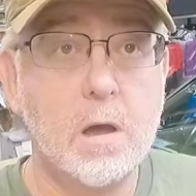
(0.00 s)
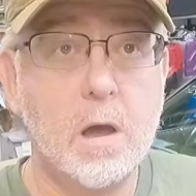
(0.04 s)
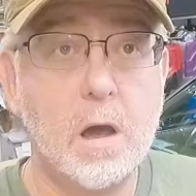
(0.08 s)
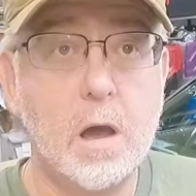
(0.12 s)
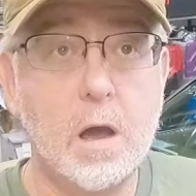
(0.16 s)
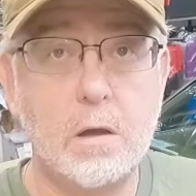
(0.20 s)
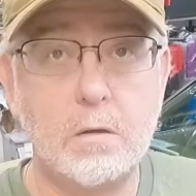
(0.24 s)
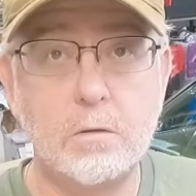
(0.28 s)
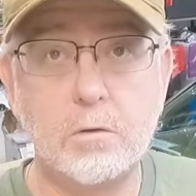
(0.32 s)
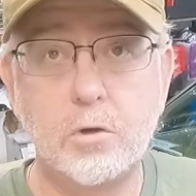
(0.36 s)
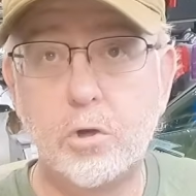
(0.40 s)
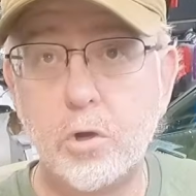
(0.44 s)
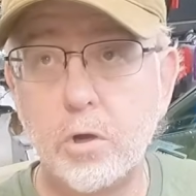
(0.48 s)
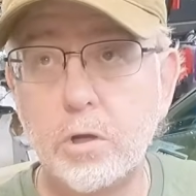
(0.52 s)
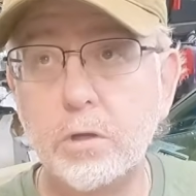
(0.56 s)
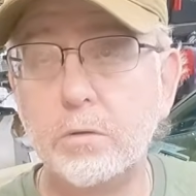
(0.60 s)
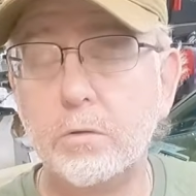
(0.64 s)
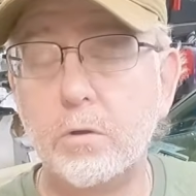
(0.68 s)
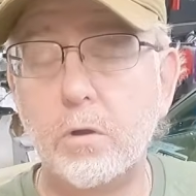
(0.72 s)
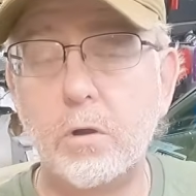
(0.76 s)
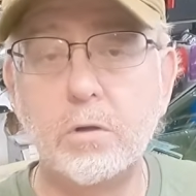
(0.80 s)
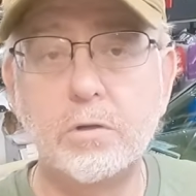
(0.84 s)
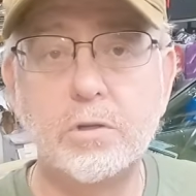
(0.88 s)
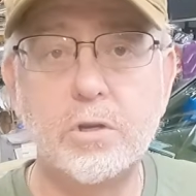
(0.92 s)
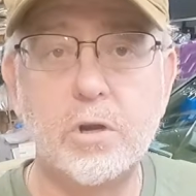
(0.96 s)
a good
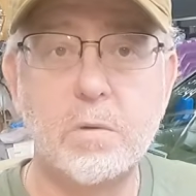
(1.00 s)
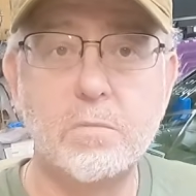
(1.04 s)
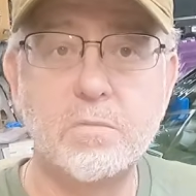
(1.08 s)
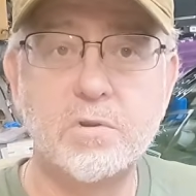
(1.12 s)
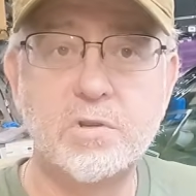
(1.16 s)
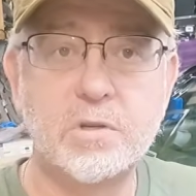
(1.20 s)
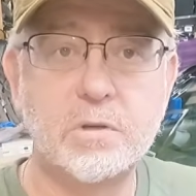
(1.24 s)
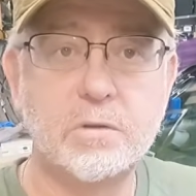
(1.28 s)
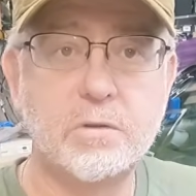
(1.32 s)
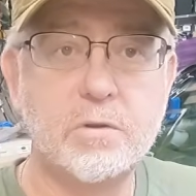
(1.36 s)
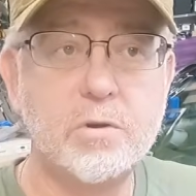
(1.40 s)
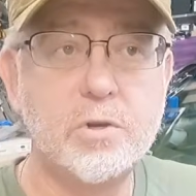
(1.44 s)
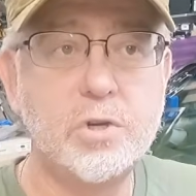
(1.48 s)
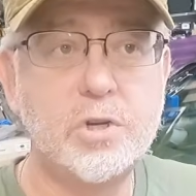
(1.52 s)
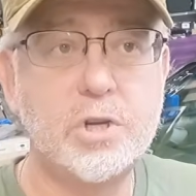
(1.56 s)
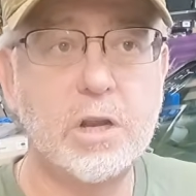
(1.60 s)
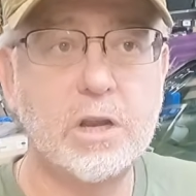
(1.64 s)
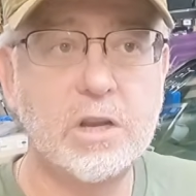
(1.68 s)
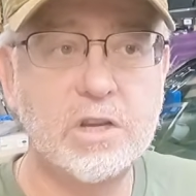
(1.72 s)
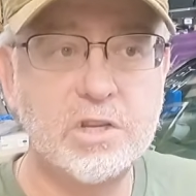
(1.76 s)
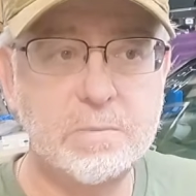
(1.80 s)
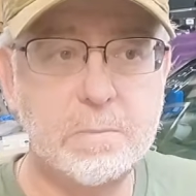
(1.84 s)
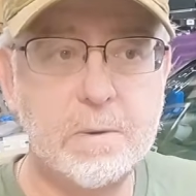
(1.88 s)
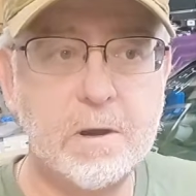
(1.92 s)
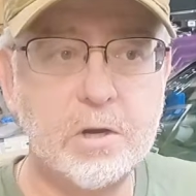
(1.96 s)
long-term solution,
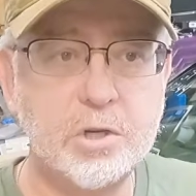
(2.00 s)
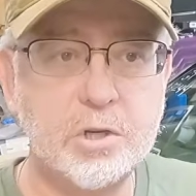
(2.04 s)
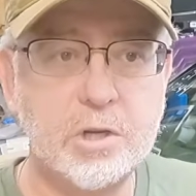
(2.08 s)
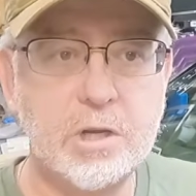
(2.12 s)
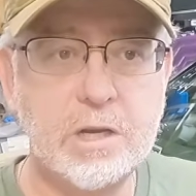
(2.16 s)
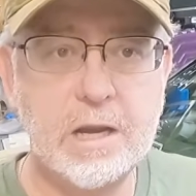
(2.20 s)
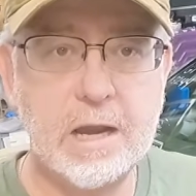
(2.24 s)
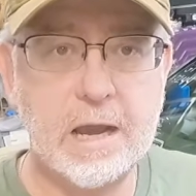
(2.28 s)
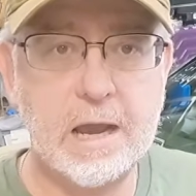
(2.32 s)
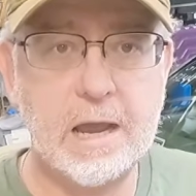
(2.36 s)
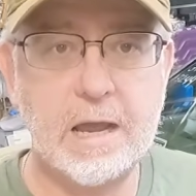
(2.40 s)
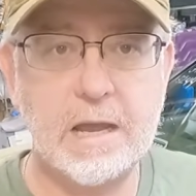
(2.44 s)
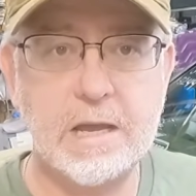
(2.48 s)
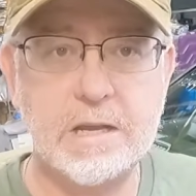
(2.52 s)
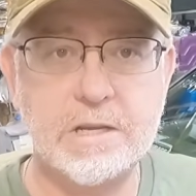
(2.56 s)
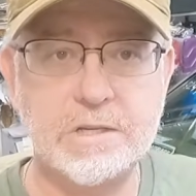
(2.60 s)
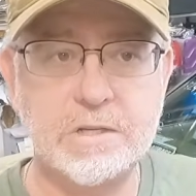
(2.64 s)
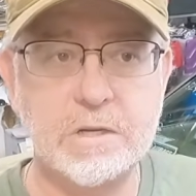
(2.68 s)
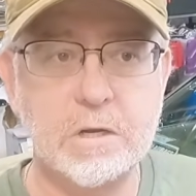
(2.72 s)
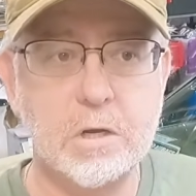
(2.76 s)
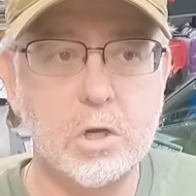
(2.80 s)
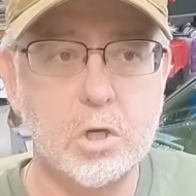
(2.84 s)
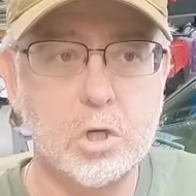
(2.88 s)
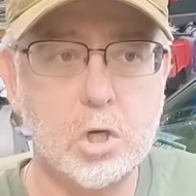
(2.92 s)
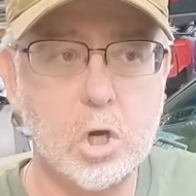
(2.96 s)
especially
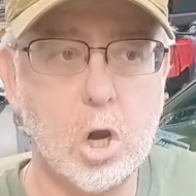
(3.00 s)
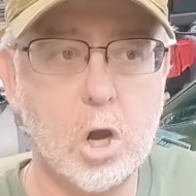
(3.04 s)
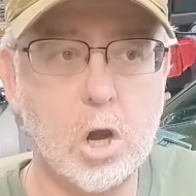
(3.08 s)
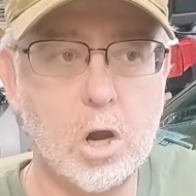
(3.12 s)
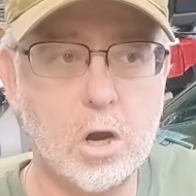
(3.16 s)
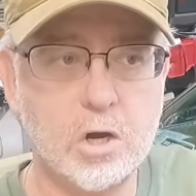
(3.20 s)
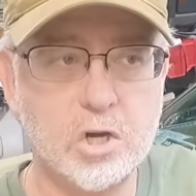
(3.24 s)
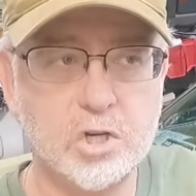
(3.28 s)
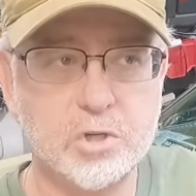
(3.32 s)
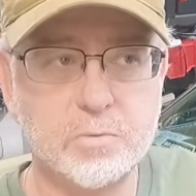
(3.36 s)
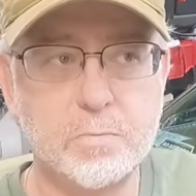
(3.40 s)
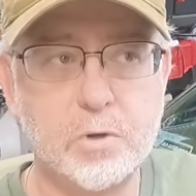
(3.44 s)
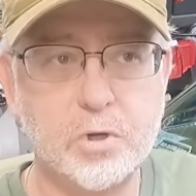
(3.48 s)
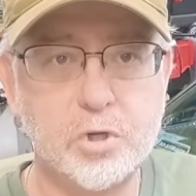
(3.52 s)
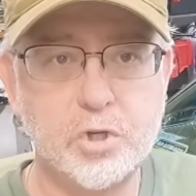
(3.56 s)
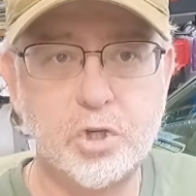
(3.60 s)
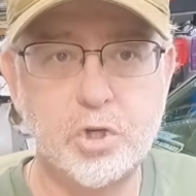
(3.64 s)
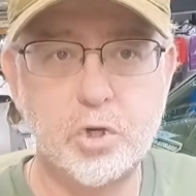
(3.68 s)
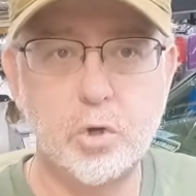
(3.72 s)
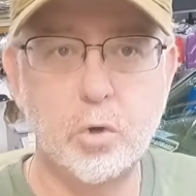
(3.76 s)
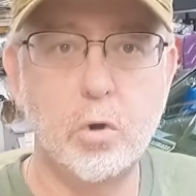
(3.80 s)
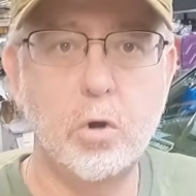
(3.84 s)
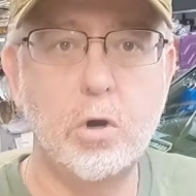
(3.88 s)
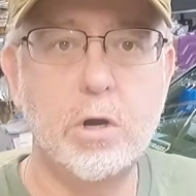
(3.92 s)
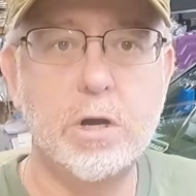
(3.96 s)
as cars
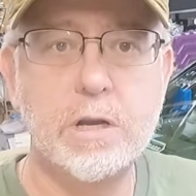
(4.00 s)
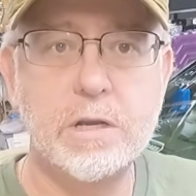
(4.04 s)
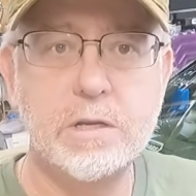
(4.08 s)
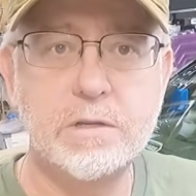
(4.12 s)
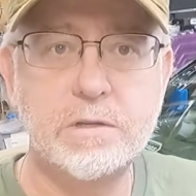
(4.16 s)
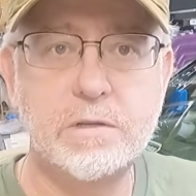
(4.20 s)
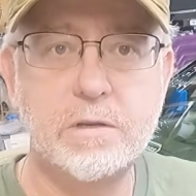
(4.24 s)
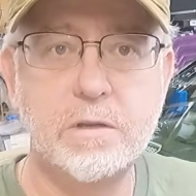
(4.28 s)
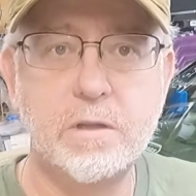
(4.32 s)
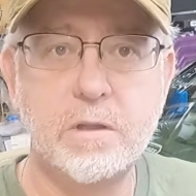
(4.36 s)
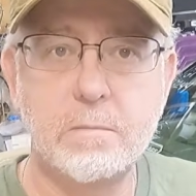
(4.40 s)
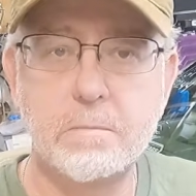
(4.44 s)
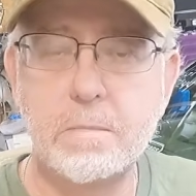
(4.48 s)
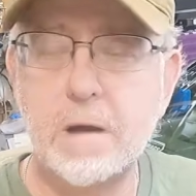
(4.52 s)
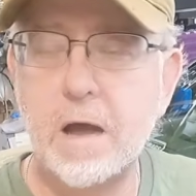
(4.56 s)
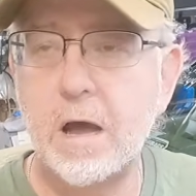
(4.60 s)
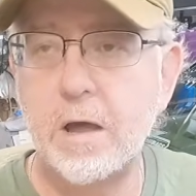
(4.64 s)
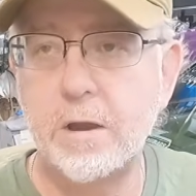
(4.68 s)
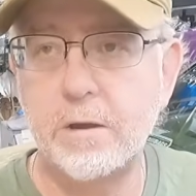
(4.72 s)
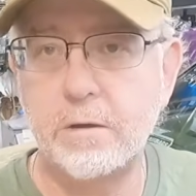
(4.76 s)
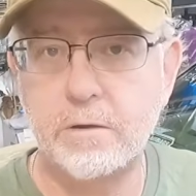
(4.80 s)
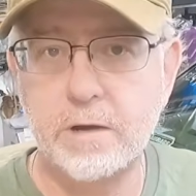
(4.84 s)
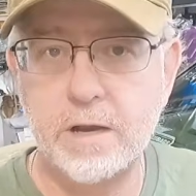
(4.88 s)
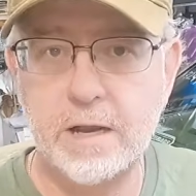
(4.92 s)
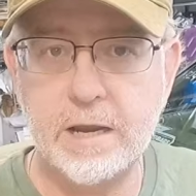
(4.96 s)
matured into the
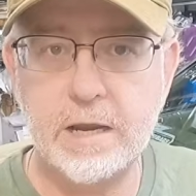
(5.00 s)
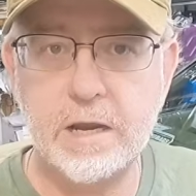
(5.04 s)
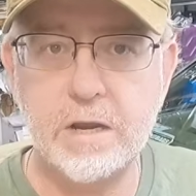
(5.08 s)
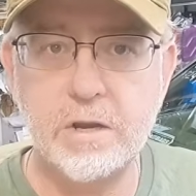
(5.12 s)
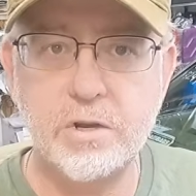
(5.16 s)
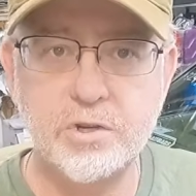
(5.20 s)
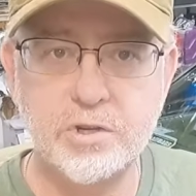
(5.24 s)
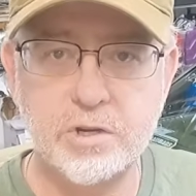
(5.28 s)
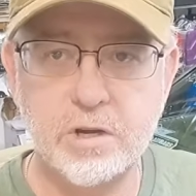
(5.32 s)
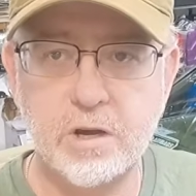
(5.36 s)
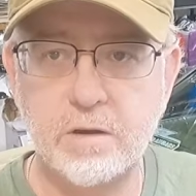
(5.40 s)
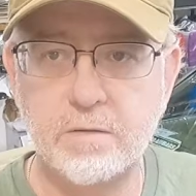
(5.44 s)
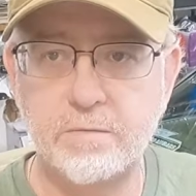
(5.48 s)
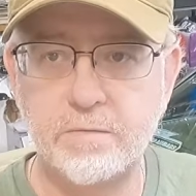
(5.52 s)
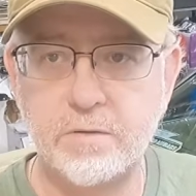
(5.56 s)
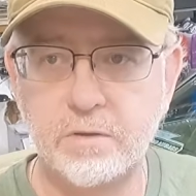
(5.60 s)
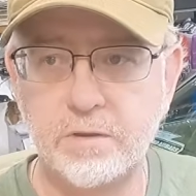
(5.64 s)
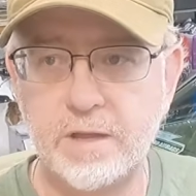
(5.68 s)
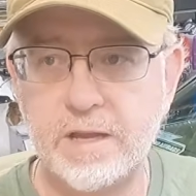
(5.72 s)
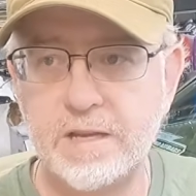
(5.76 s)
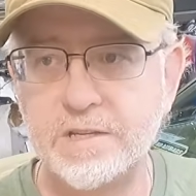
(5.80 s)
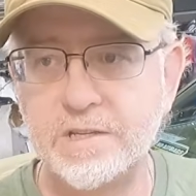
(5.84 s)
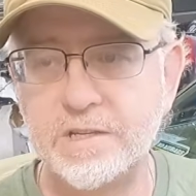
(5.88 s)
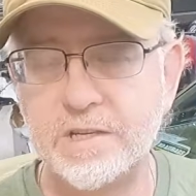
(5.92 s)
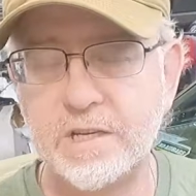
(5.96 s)
modern age of the
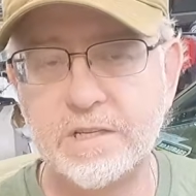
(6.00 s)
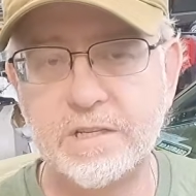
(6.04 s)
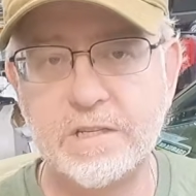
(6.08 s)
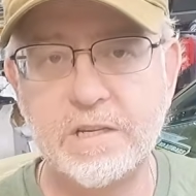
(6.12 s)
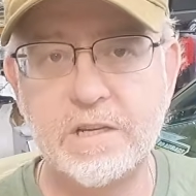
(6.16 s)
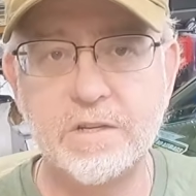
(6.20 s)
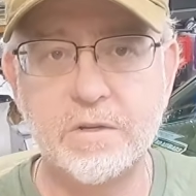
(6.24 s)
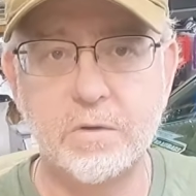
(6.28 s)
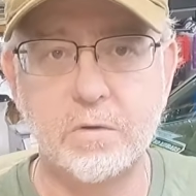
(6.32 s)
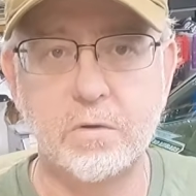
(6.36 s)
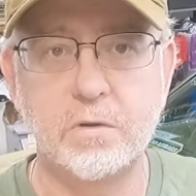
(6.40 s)
late 60s,